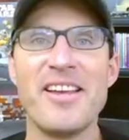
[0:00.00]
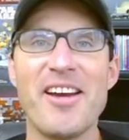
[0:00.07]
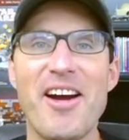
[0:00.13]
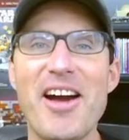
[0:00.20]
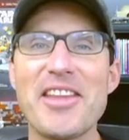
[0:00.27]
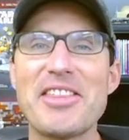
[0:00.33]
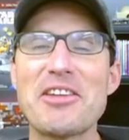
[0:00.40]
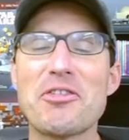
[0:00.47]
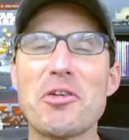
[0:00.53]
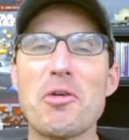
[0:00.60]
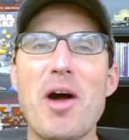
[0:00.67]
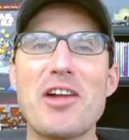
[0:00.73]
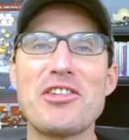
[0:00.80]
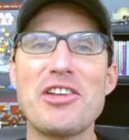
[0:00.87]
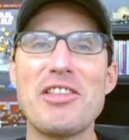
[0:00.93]
All right, thanks for
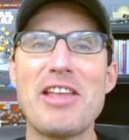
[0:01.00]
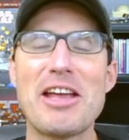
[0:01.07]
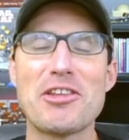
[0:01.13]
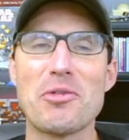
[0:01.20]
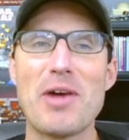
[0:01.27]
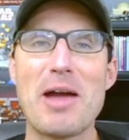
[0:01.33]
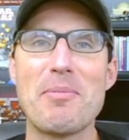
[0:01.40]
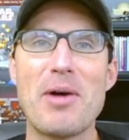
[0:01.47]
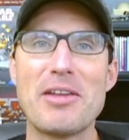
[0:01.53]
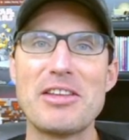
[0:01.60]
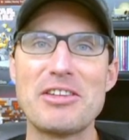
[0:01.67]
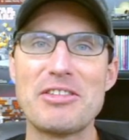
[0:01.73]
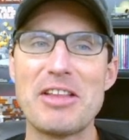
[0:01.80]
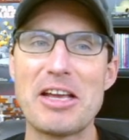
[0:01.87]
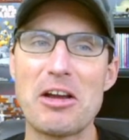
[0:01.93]
watching. That's a wrap on
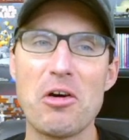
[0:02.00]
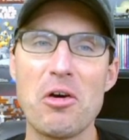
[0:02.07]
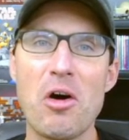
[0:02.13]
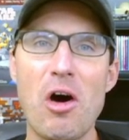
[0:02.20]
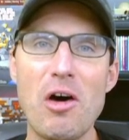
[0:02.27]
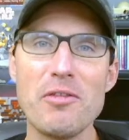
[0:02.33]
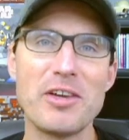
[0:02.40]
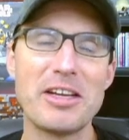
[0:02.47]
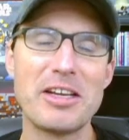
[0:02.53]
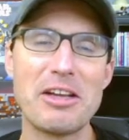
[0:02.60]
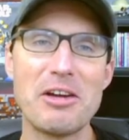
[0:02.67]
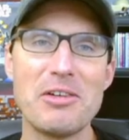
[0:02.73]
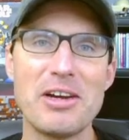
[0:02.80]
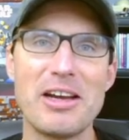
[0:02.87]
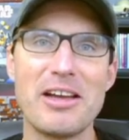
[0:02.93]
this Lego haul
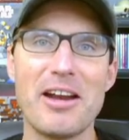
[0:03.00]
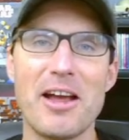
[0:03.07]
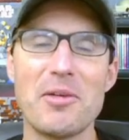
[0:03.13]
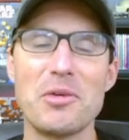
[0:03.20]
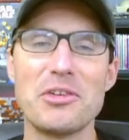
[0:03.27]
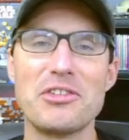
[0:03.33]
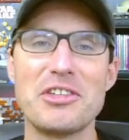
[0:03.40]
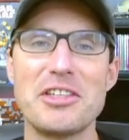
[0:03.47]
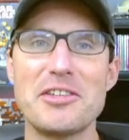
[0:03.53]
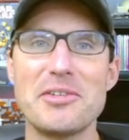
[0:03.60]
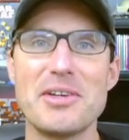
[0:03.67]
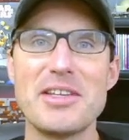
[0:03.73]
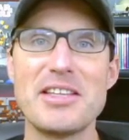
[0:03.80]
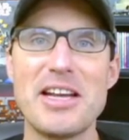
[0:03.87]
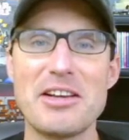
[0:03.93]
video, and I will see
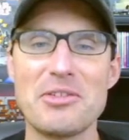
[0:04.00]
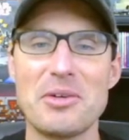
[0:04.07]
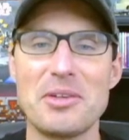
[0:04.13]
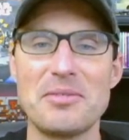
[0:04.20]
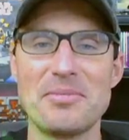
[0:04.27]
you in the next one.